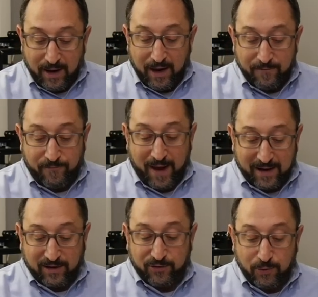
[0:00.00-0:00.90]
In
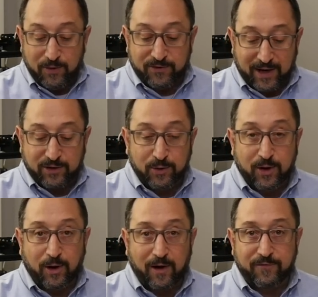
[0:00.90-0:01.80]
fact, as soon as I took
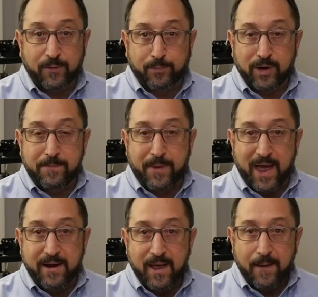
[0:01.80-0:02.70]
it off the print
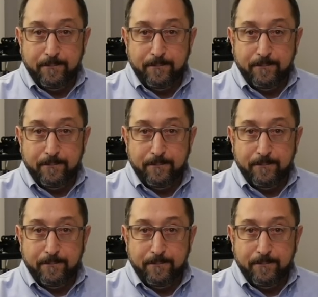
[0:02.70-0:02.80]
bed,